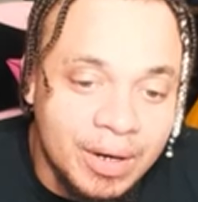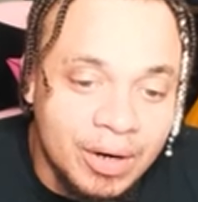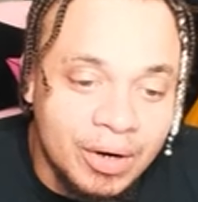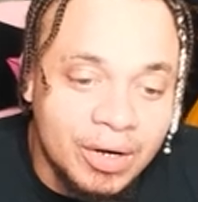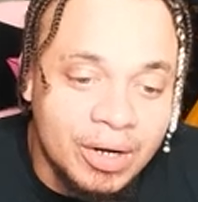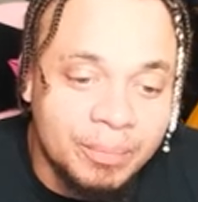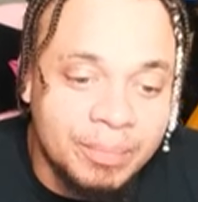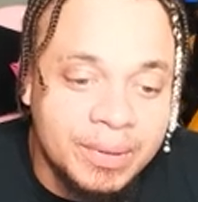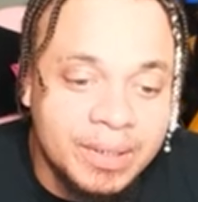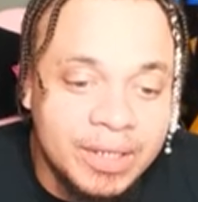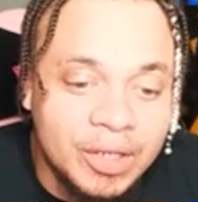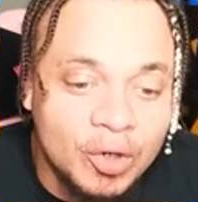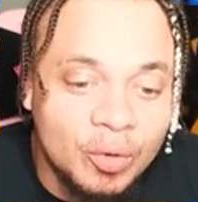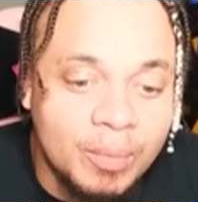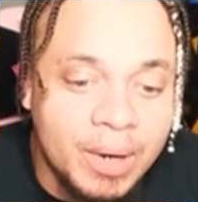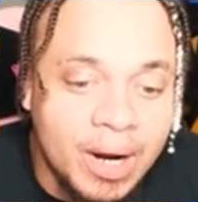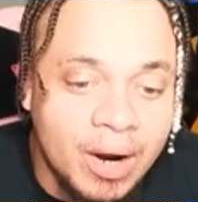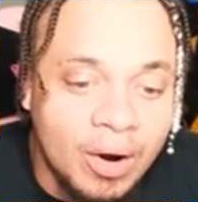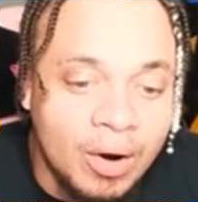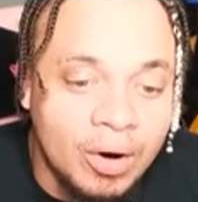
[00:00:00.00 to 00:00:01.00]
hurry up and
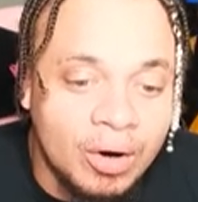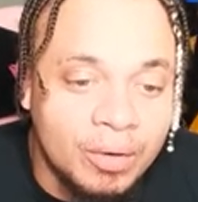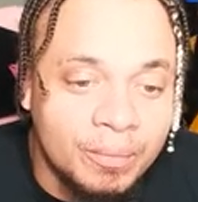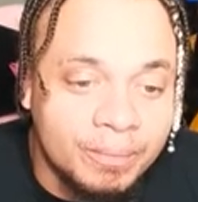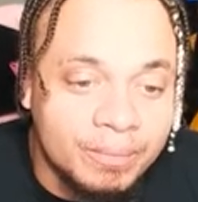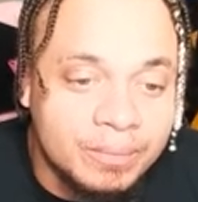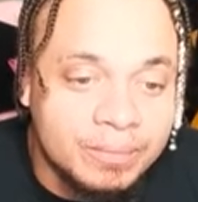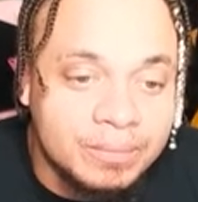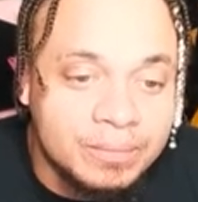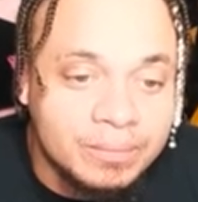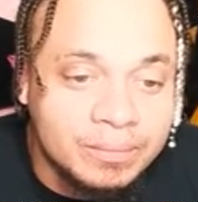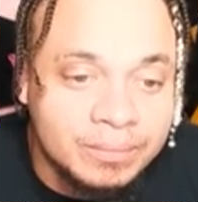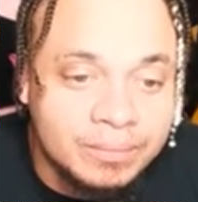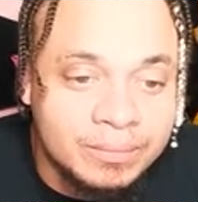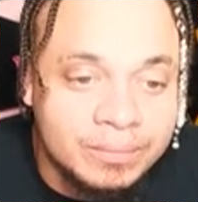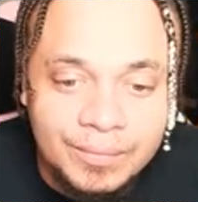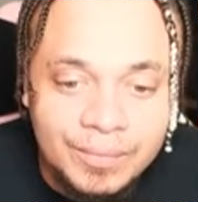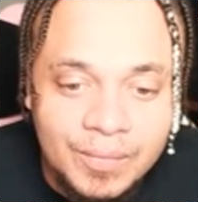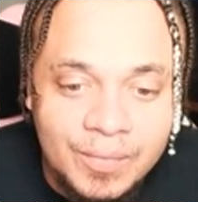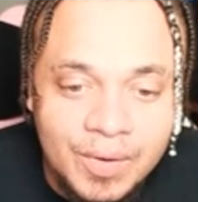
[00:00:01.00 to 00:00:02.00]
heal my arm.
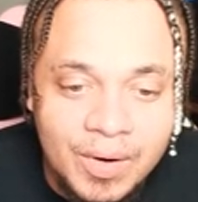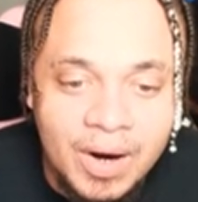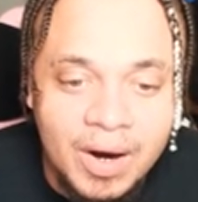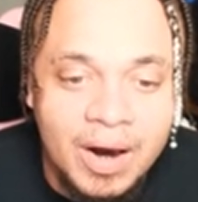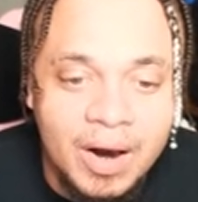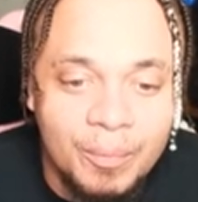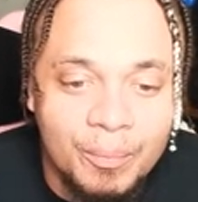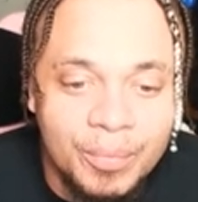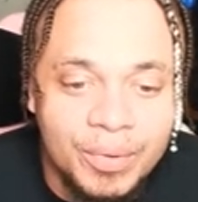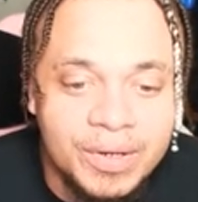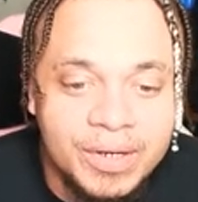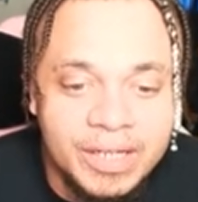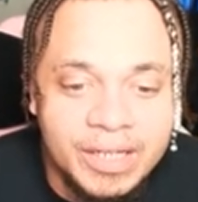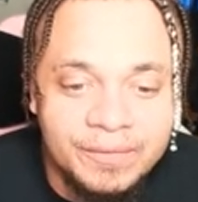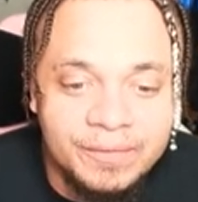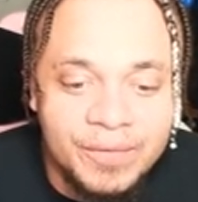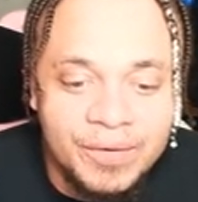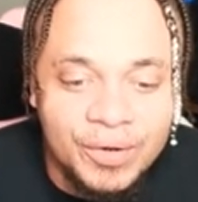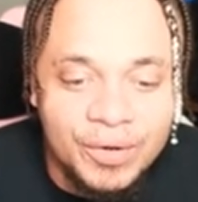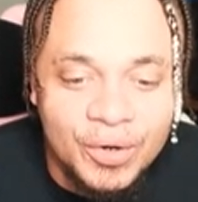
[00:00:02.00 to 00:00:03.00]
I'm
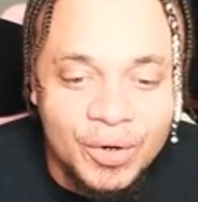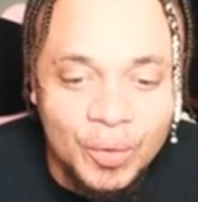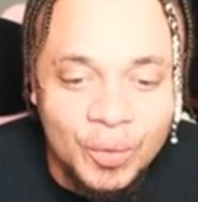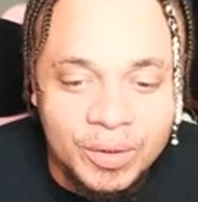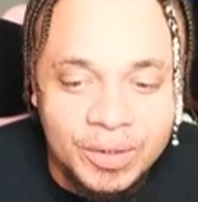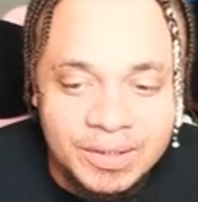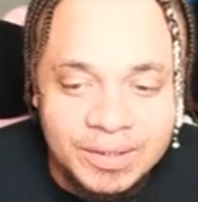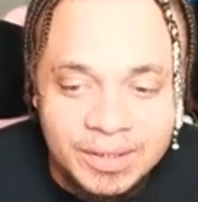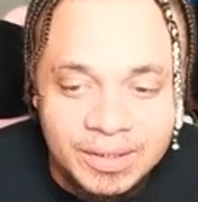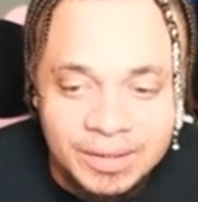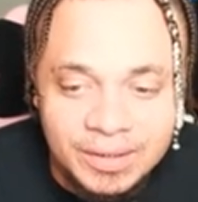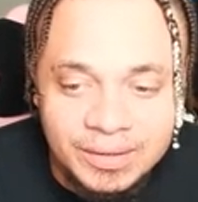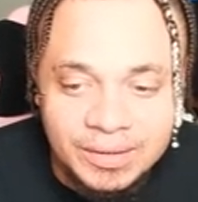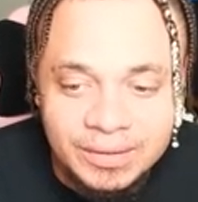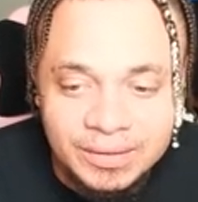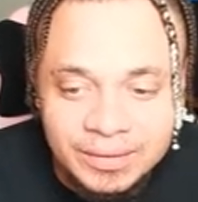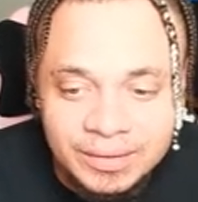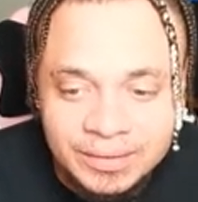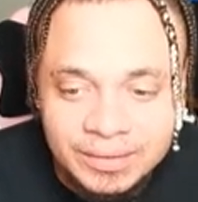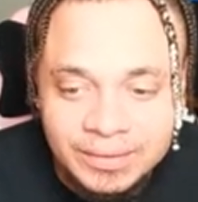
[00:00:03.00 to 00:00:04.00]
beneath your notice, huh?
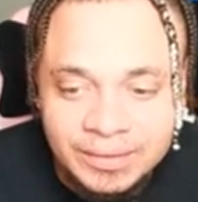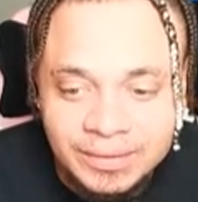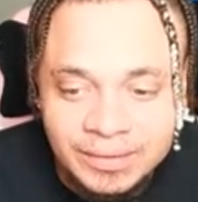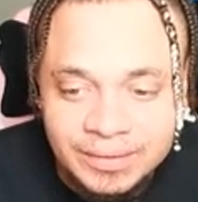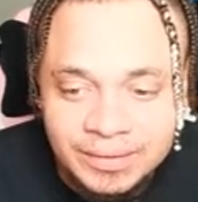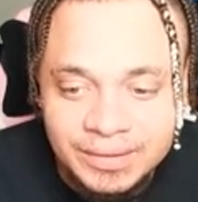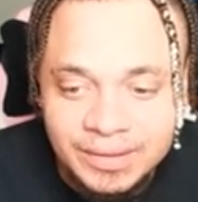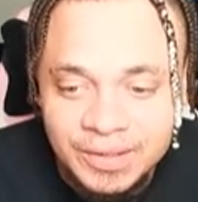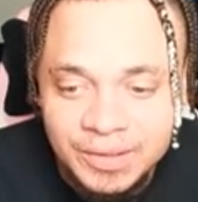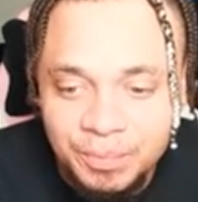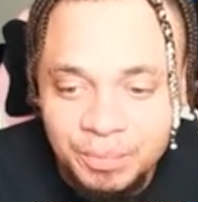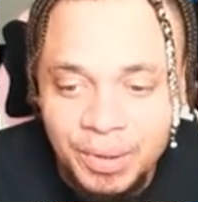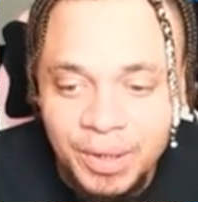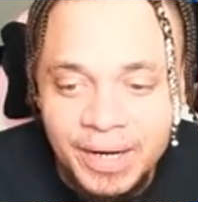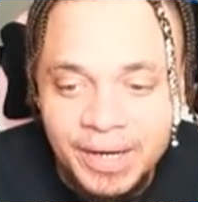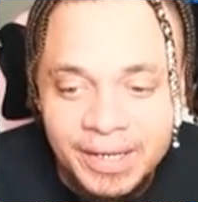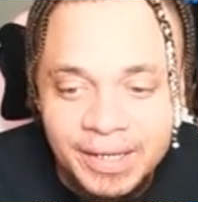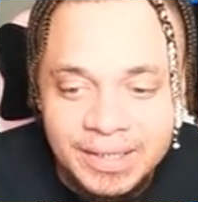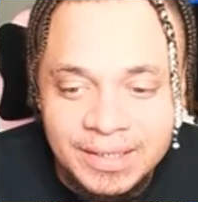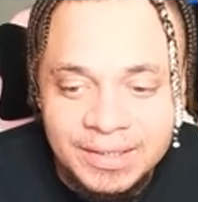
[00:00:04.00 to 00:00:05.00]
This
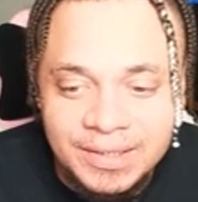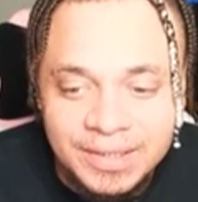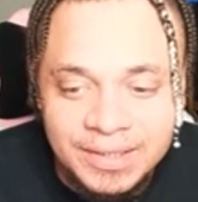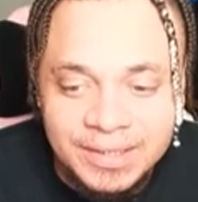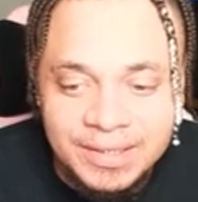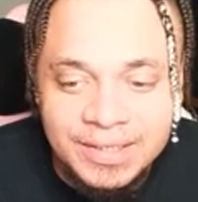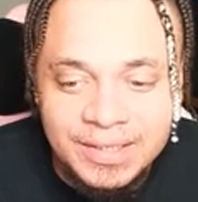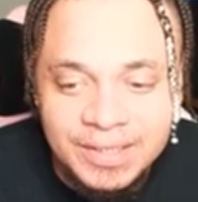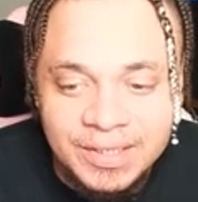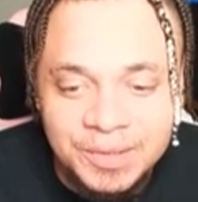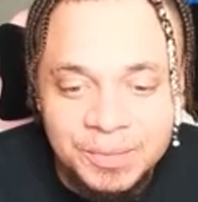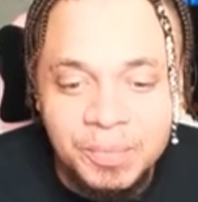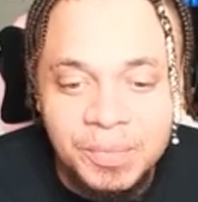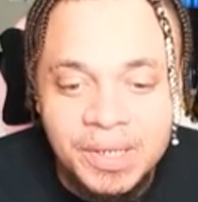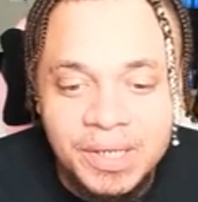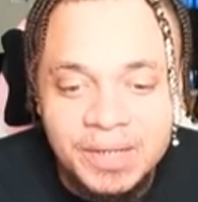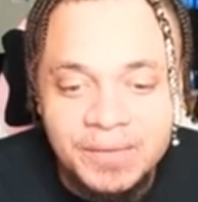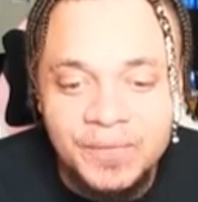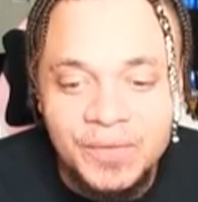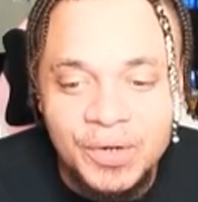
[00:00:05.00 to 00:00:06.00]
petty existence is
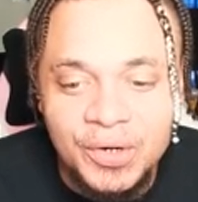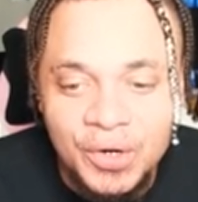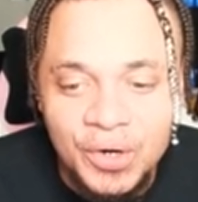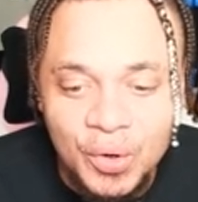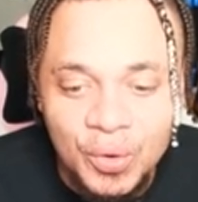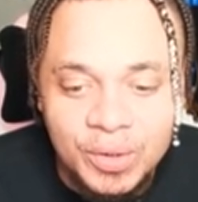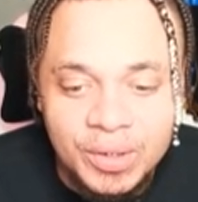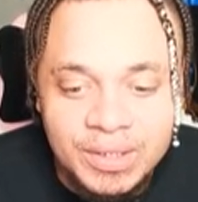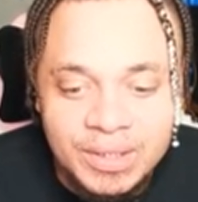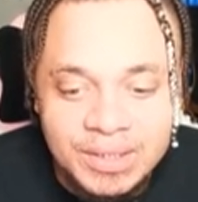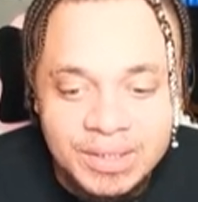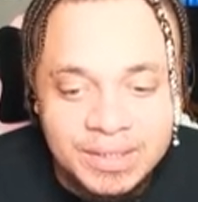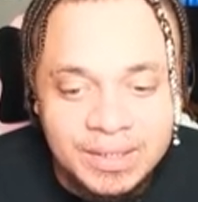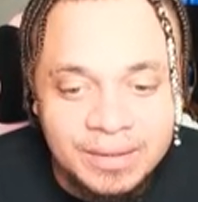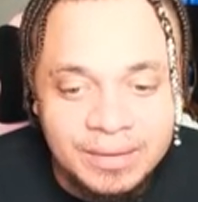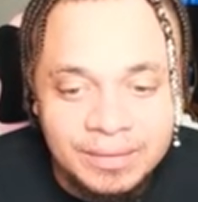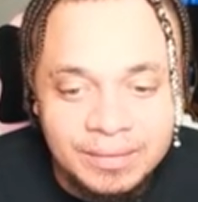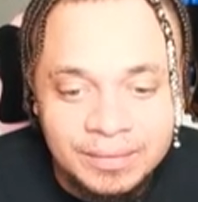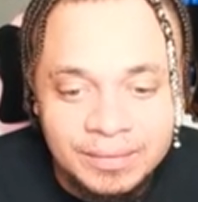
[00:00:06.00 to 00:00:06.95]
beneath your notice?